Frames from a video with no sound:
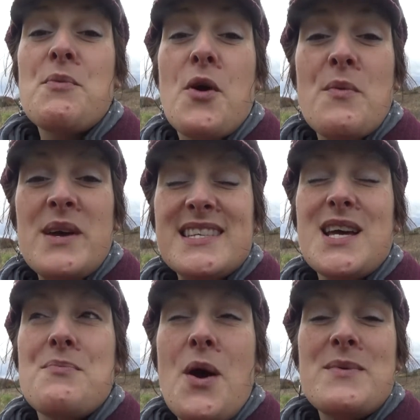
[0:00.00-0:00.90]
I
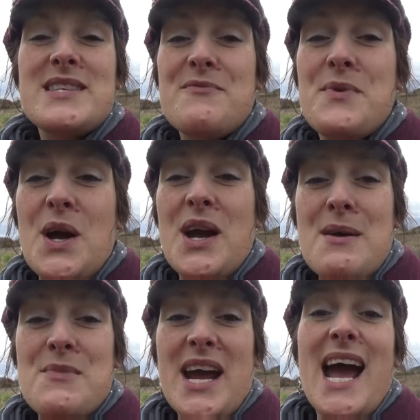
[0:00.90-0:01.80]
promise. I put it on
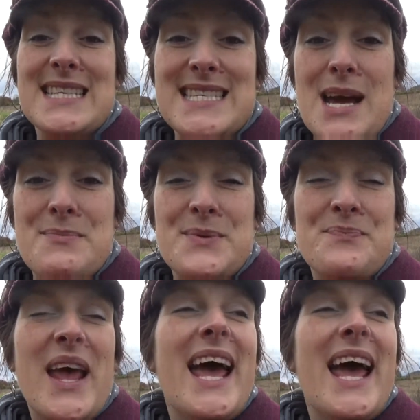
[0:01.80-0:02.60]
camera, it has to happen.